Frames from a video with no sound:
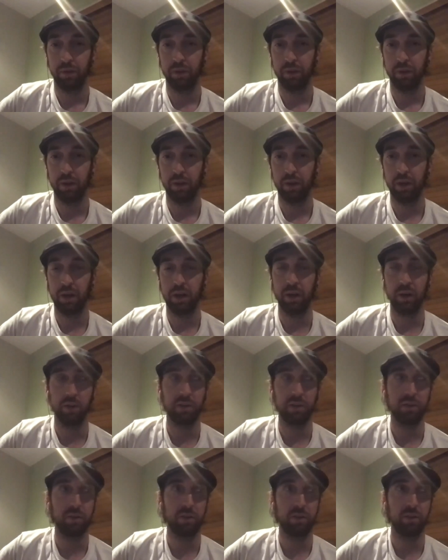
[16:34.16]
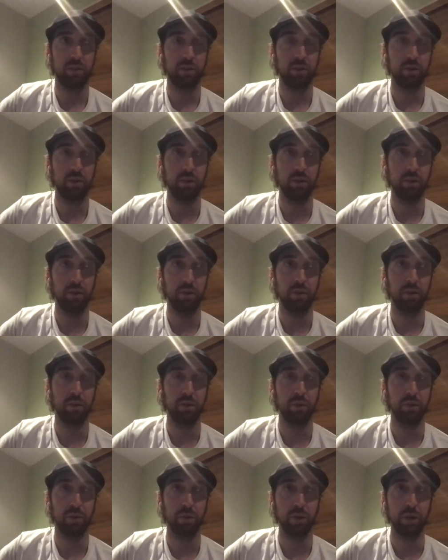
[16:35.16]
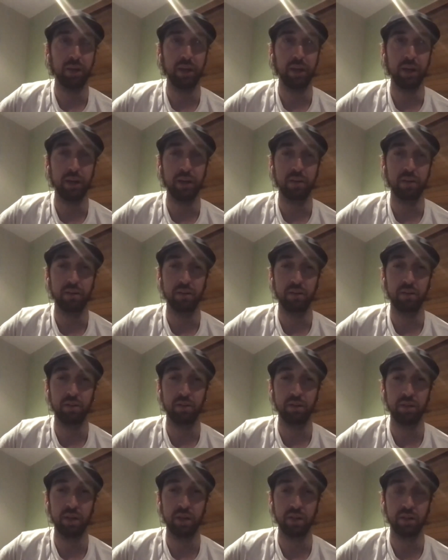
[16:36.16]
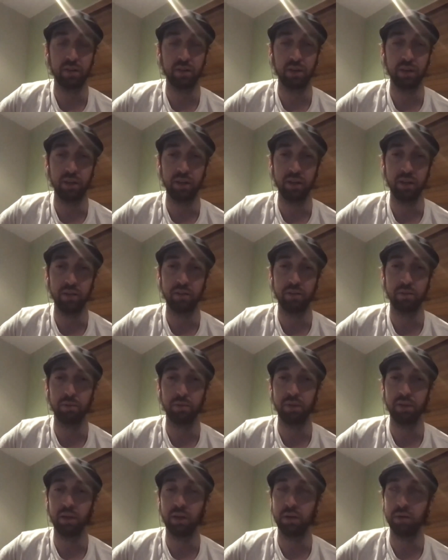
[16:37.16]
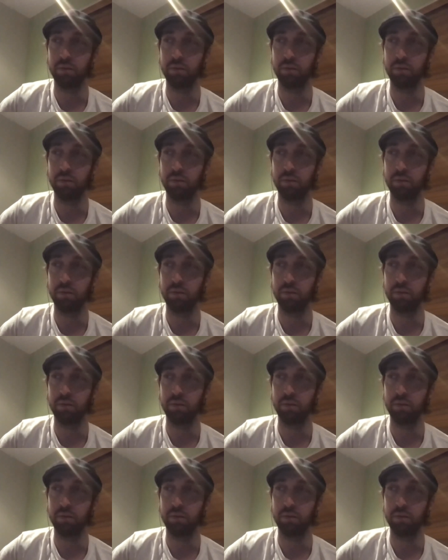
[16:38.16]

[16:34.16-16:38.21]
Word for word: Uh, it's two, two, 20 hacks at 2,000 litres. We don't